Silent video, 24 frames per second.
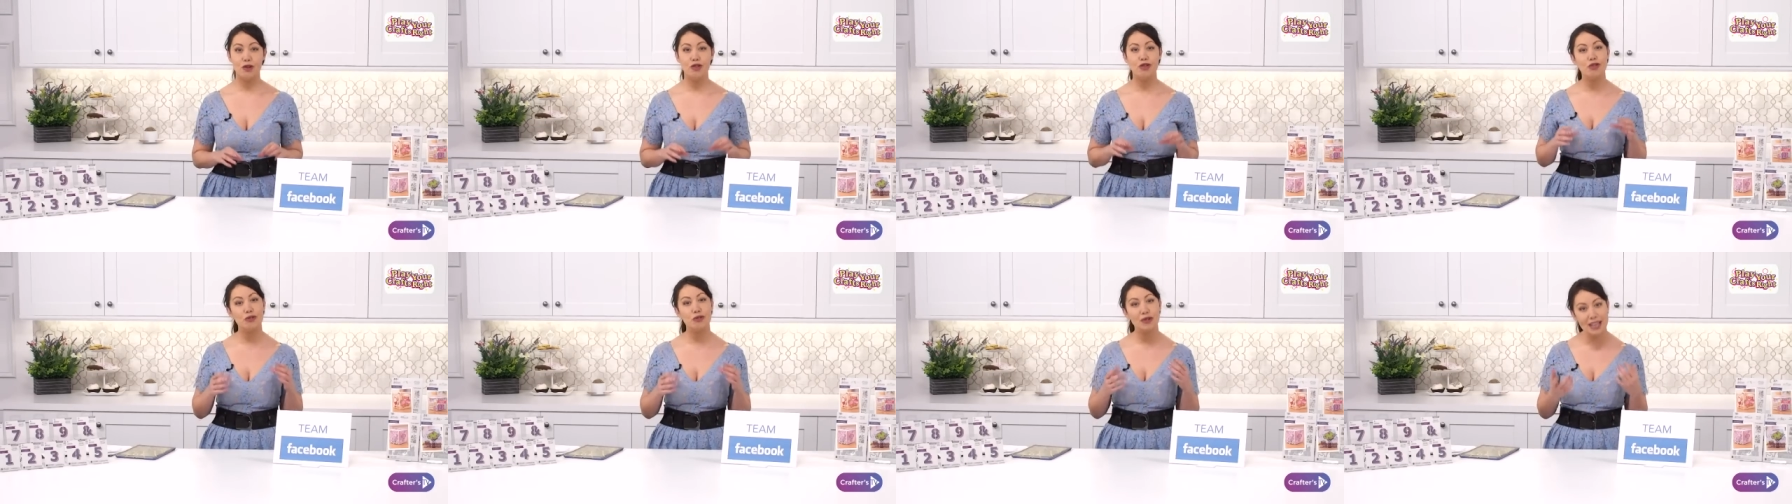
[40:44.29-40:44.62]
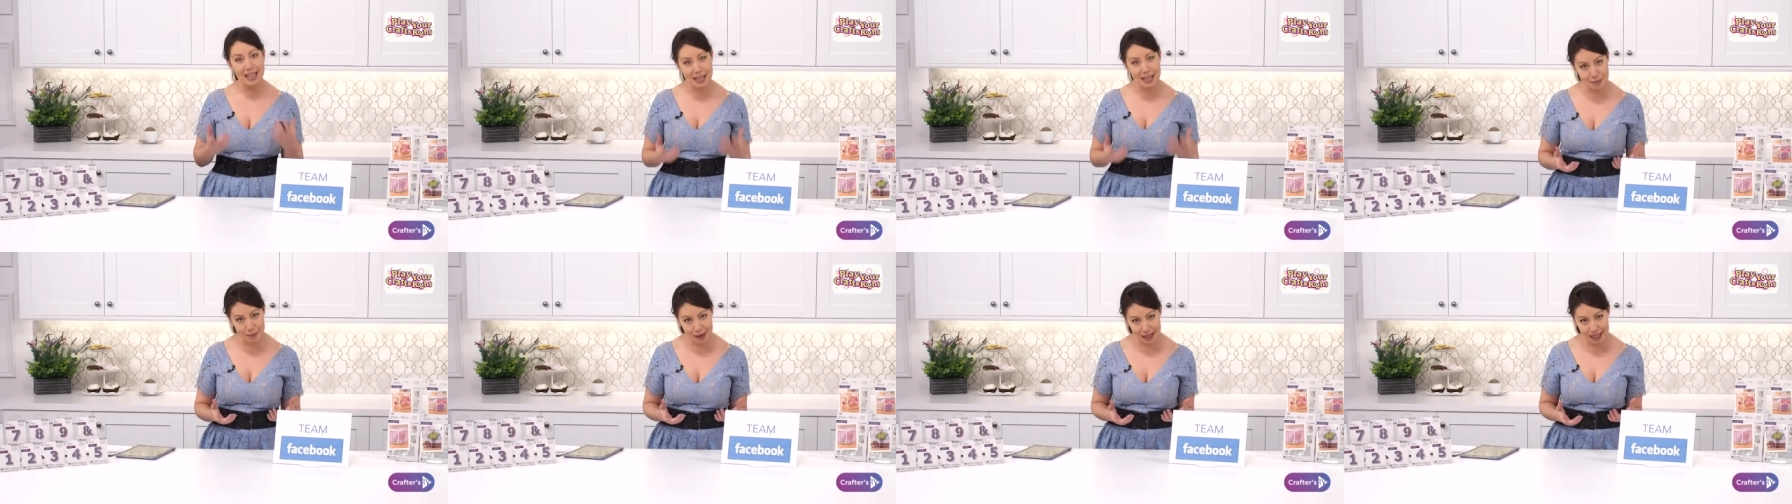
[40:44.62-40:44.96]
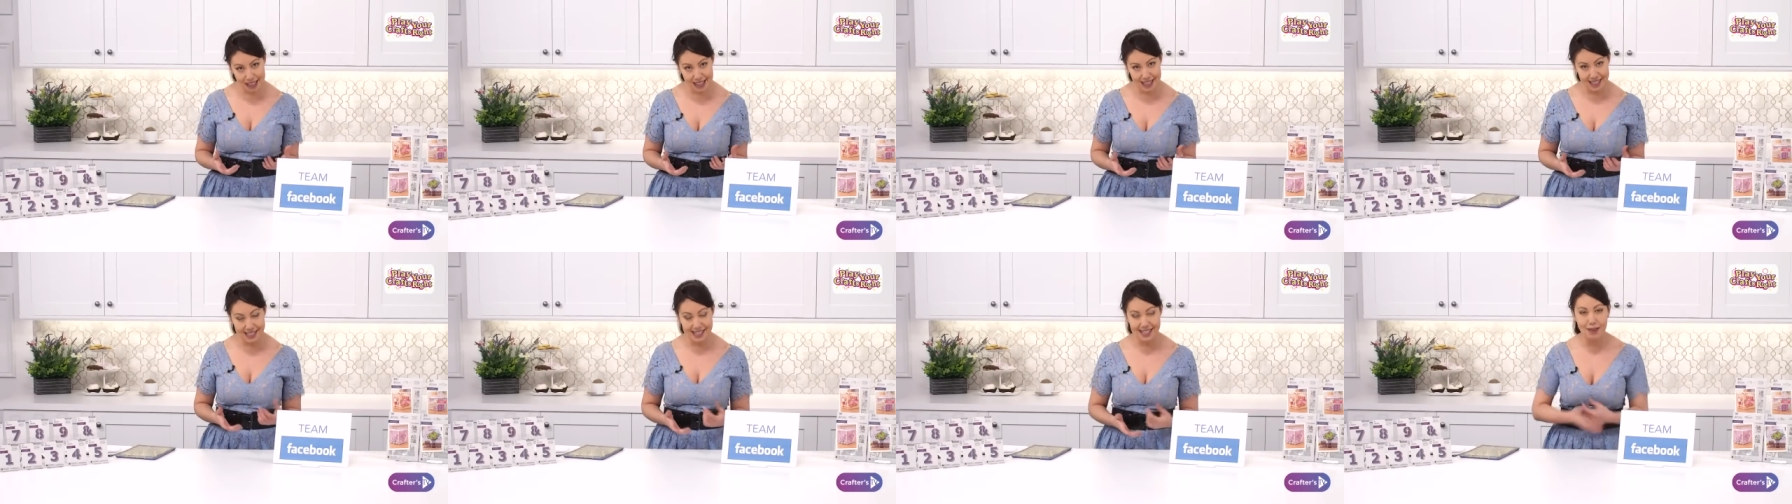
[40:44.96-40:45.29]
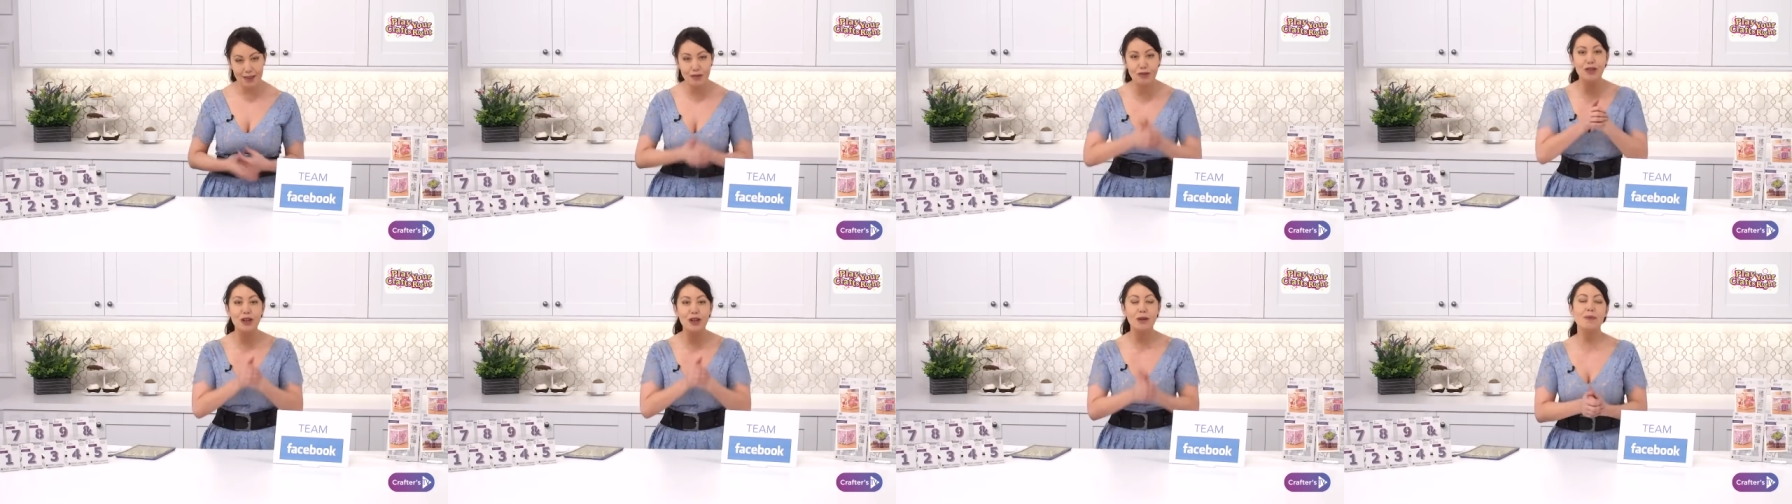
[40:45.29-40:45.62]
Dreamies.
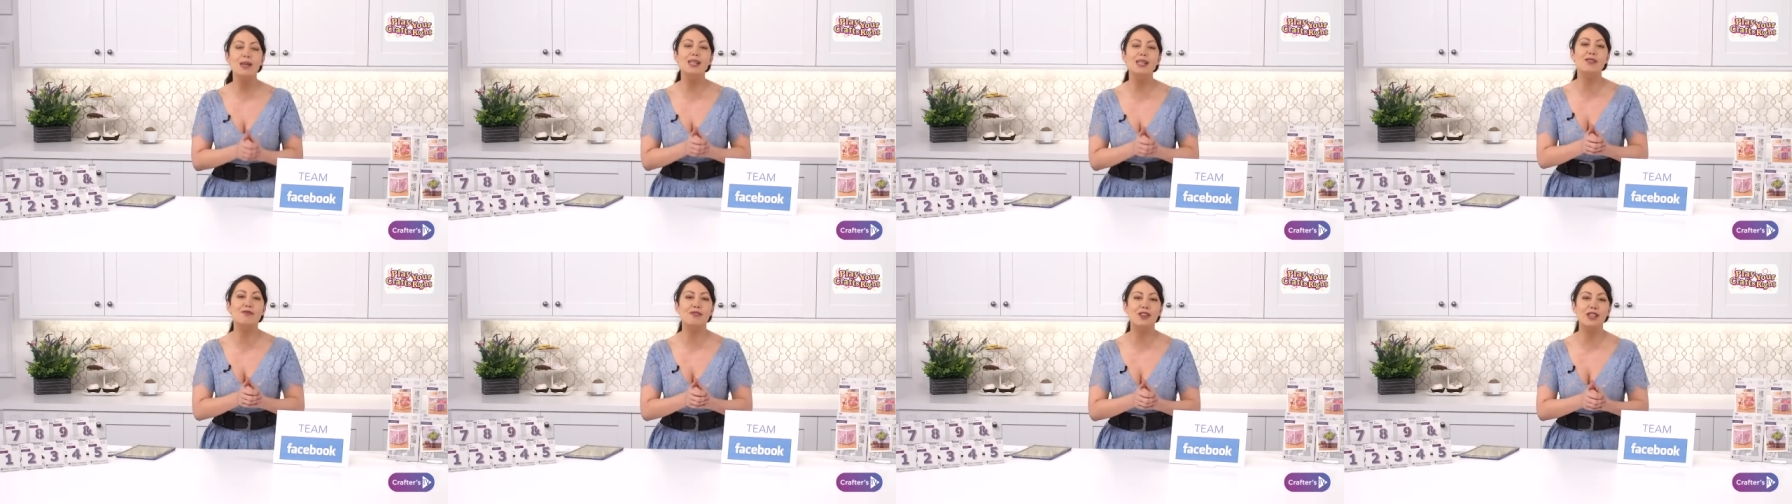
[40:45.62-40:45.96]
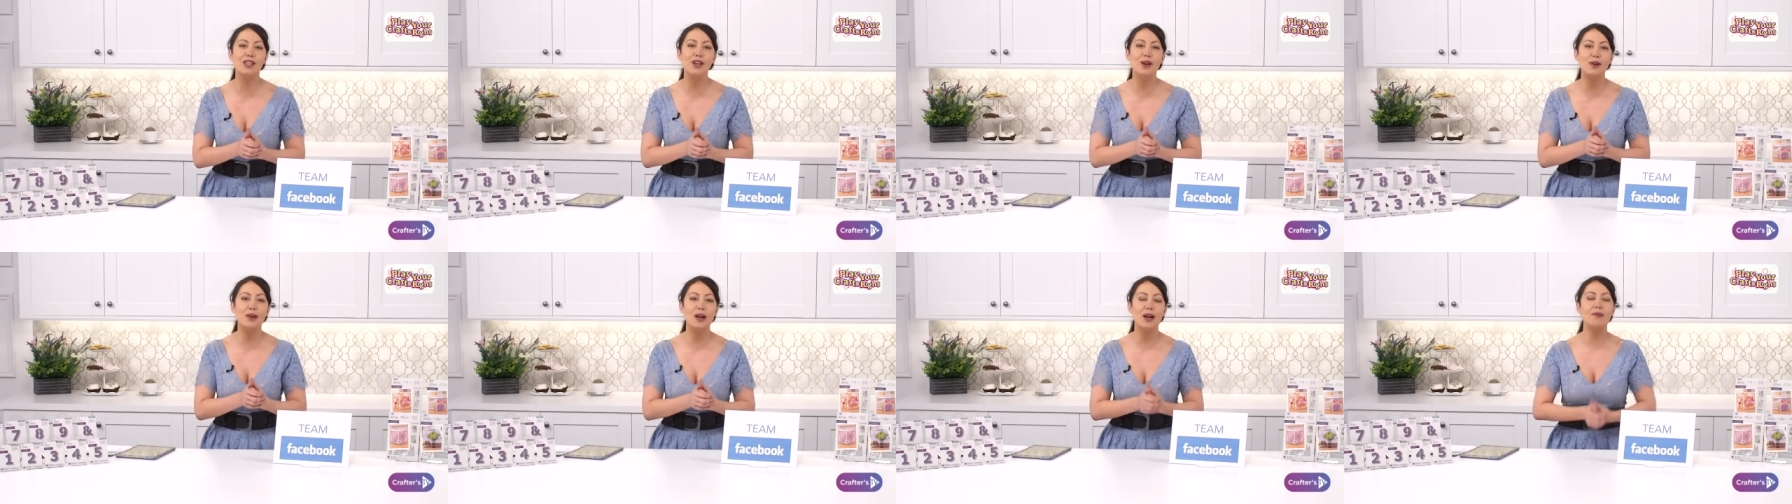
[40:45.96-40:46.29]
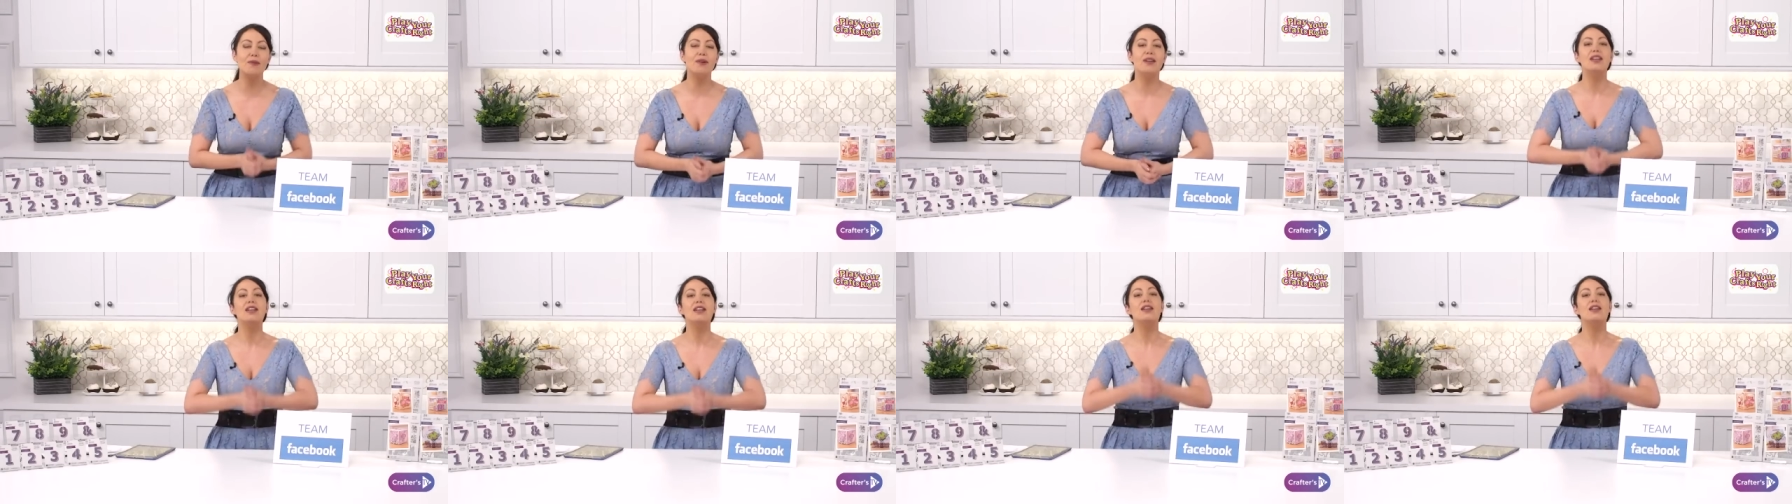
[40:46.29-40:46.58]
Now, Dreamies, if you don't know,